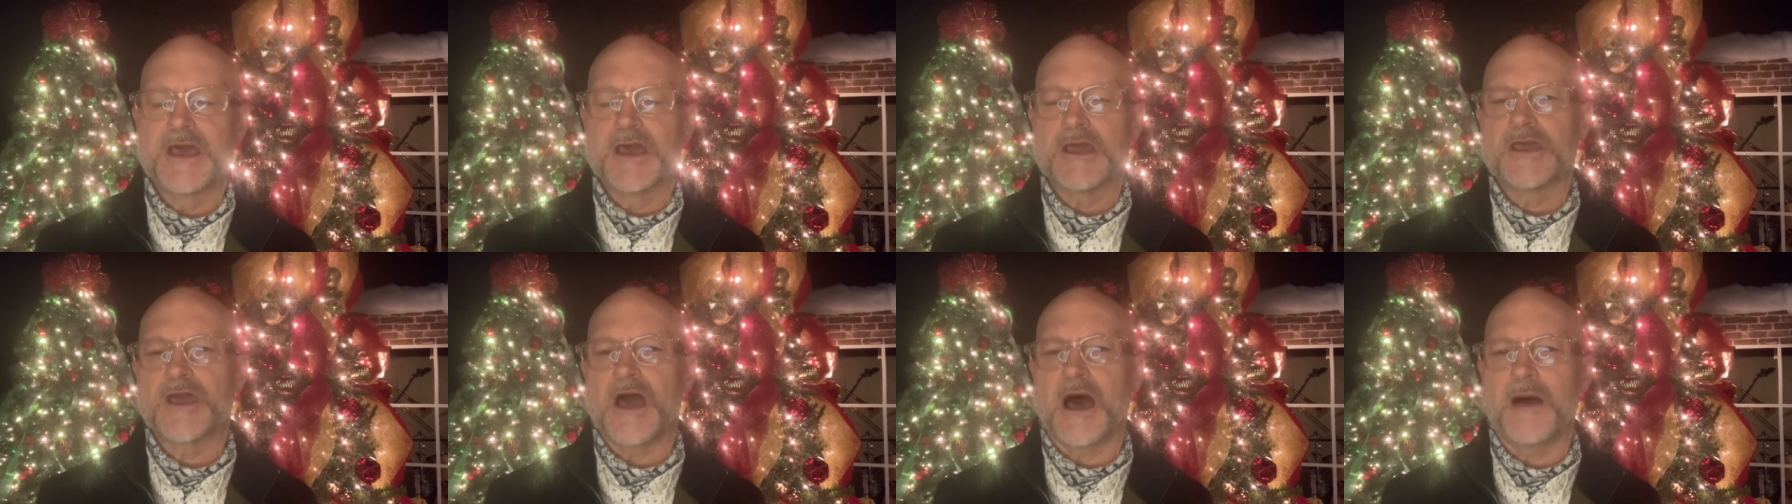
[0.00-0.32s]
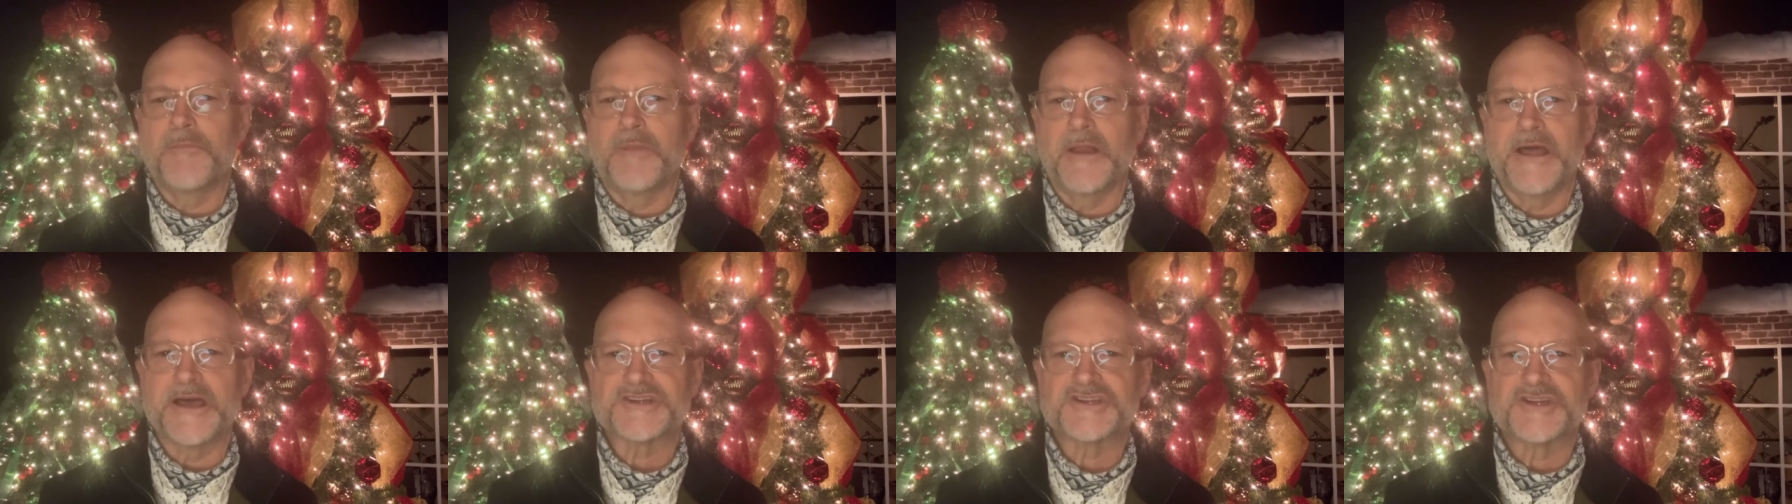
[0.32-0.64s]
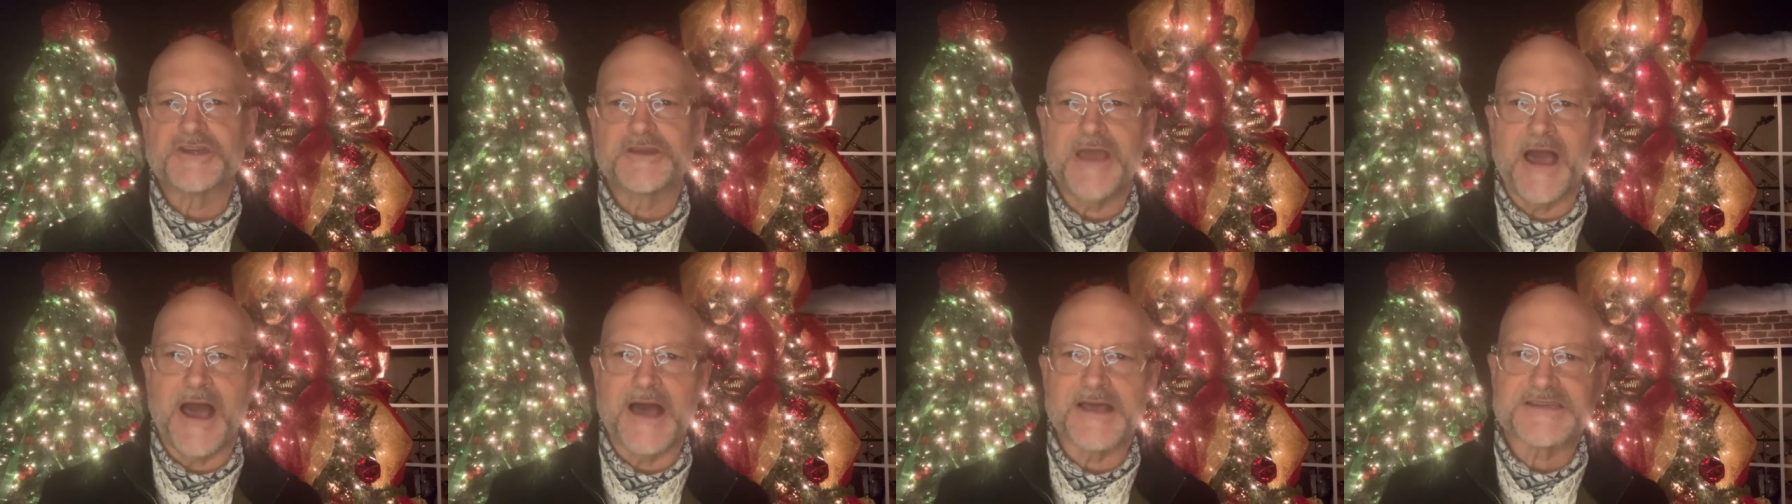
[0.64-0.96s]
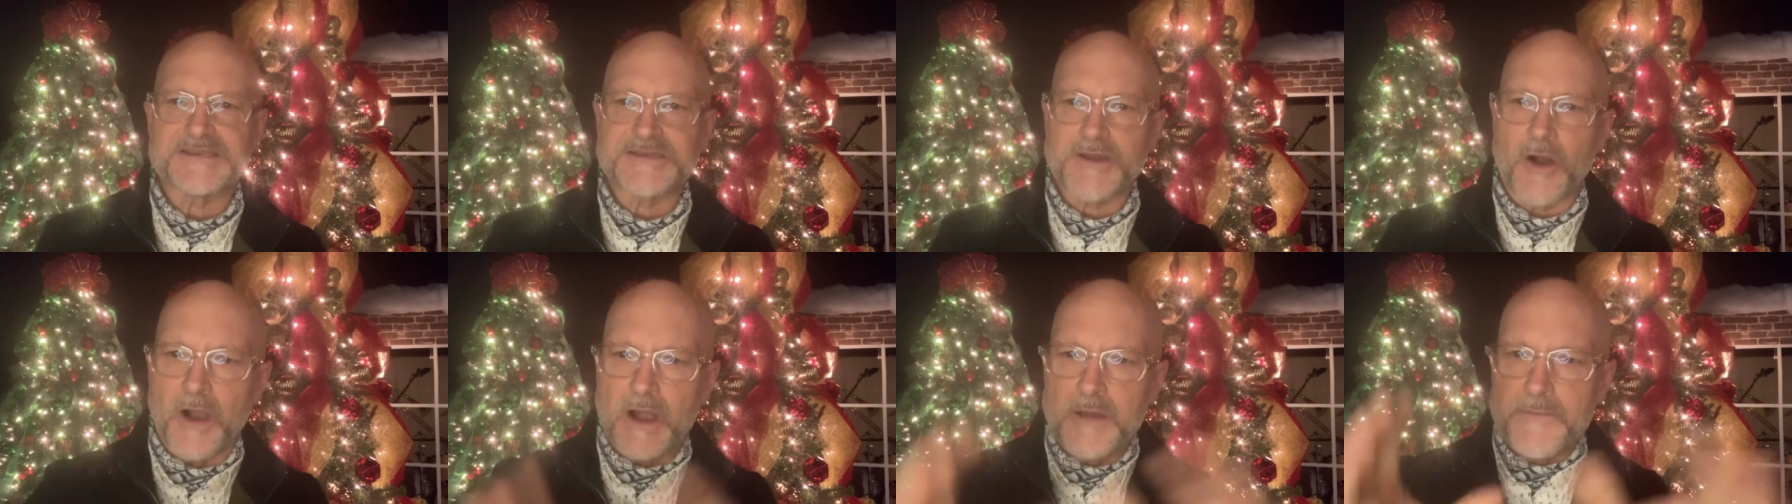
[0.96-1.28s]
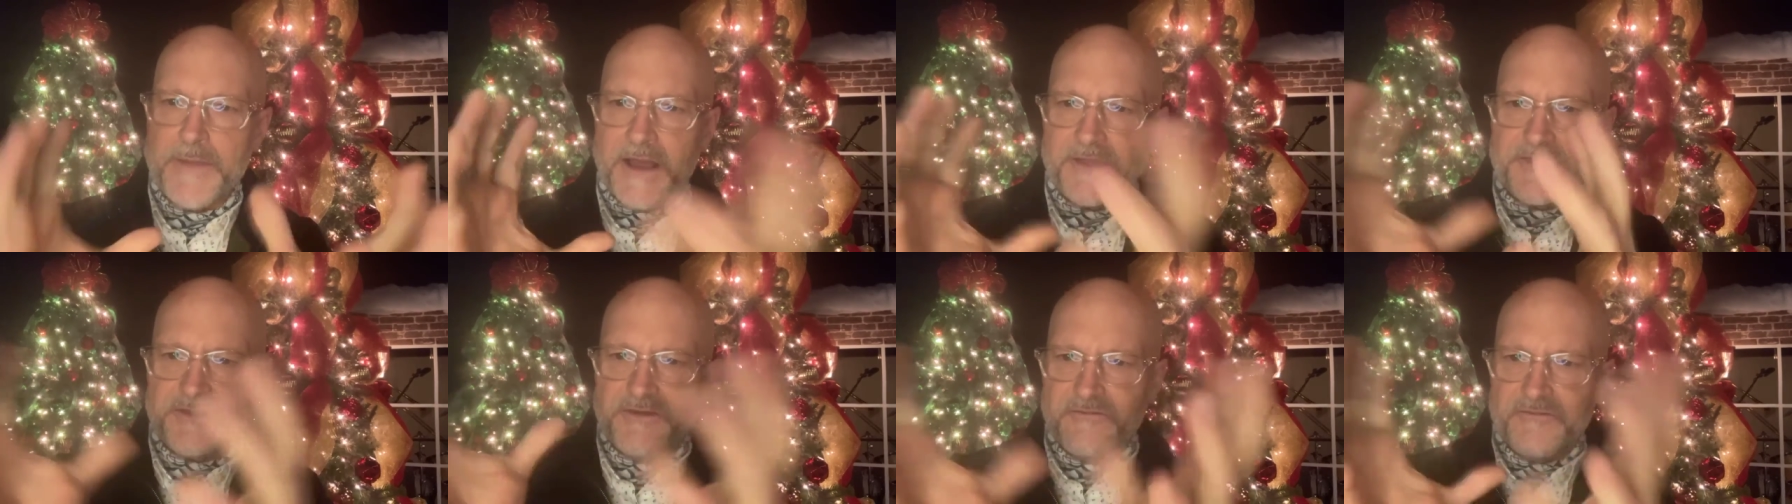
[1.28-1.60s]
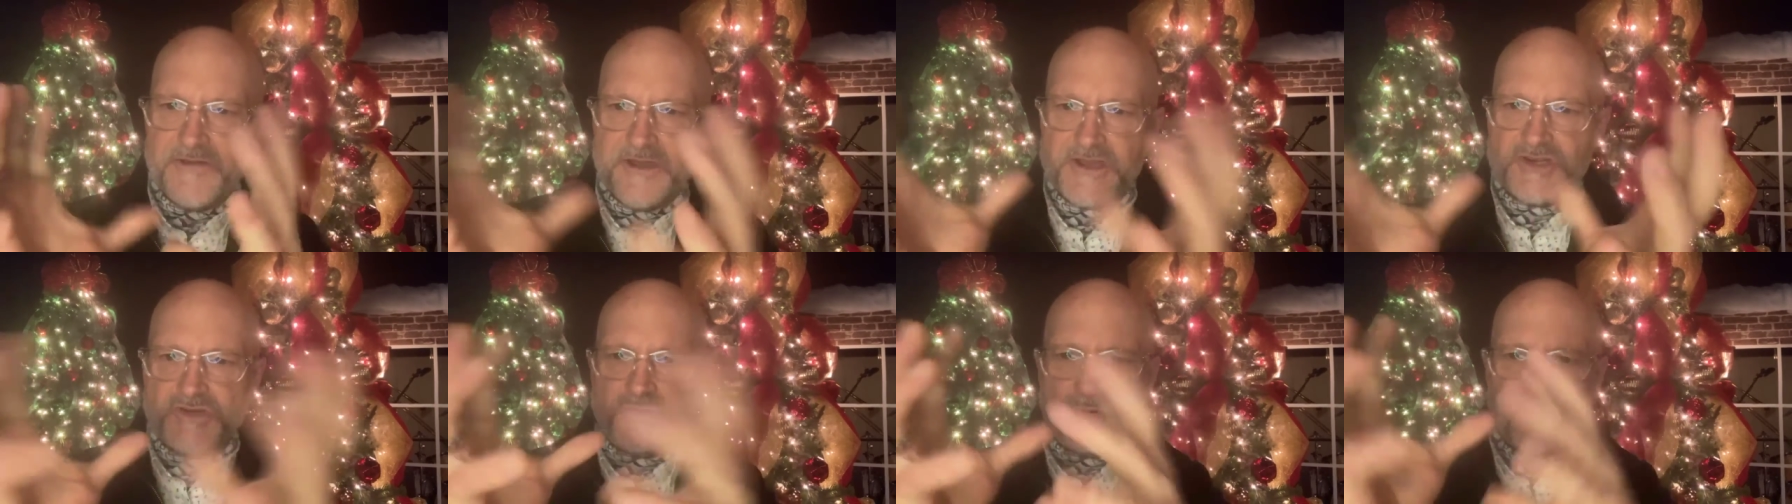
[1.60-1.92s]
God bless you guys. Sorry about the
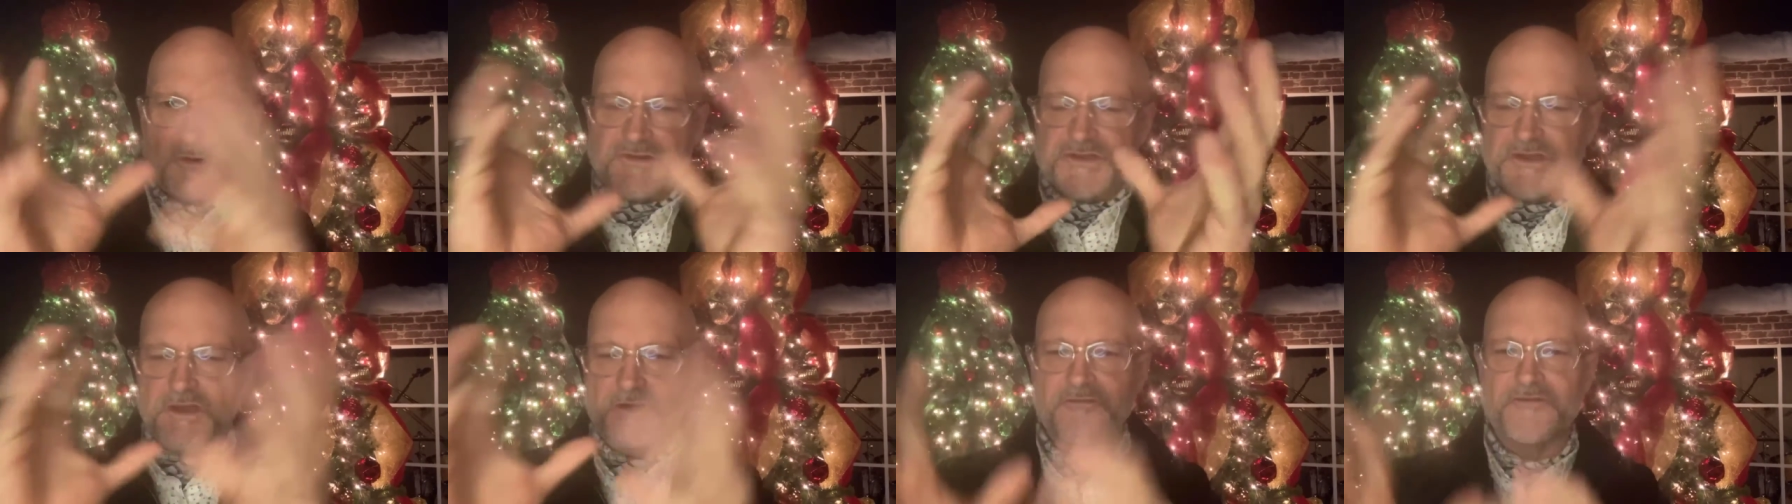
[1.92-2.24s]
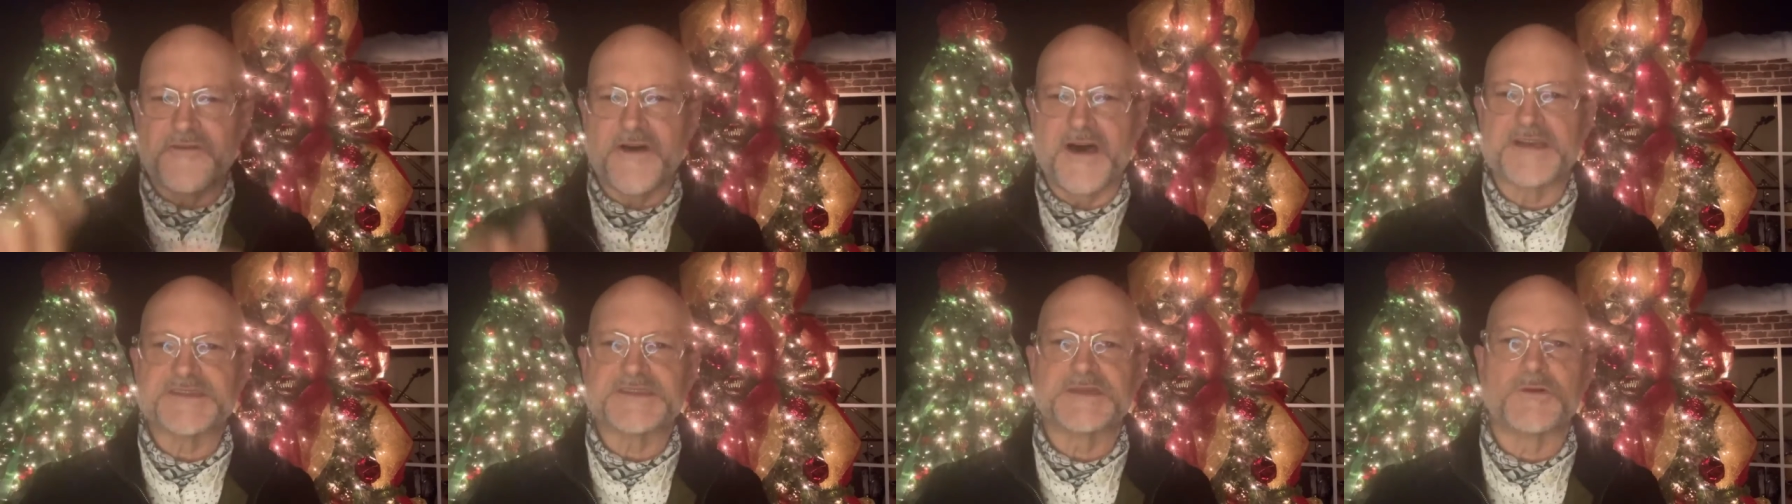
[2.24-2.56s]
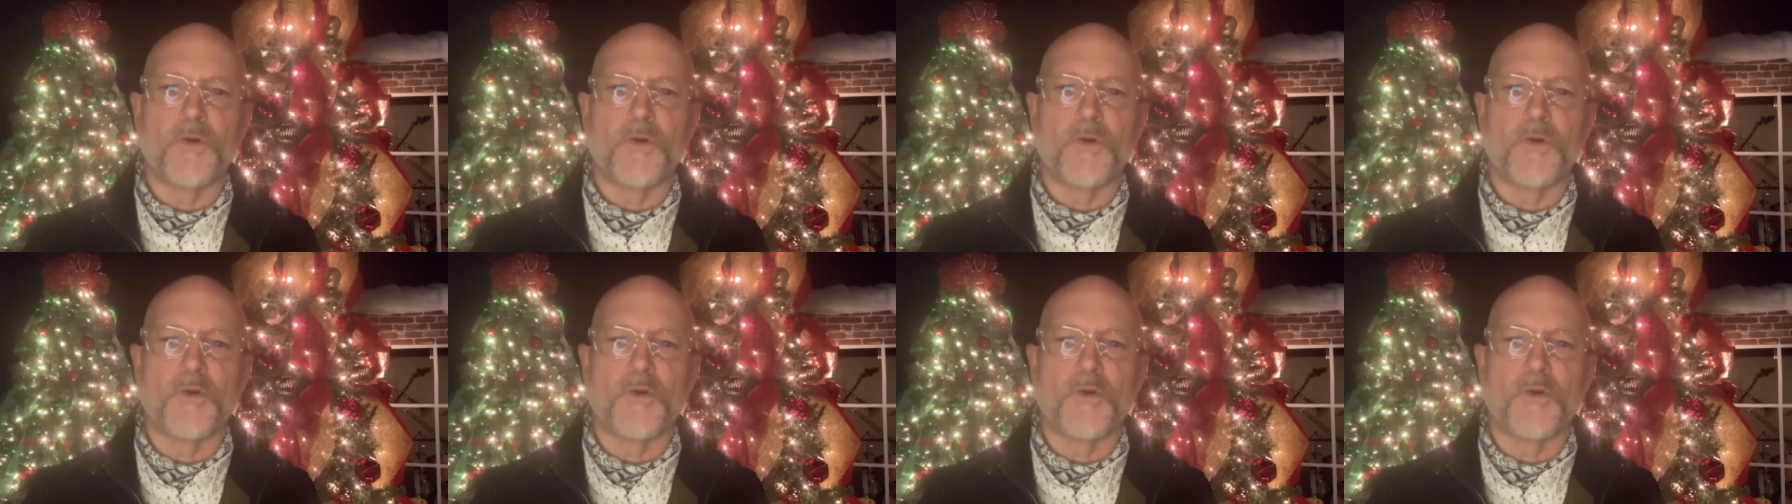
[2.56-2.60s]
visual, so fuzzy.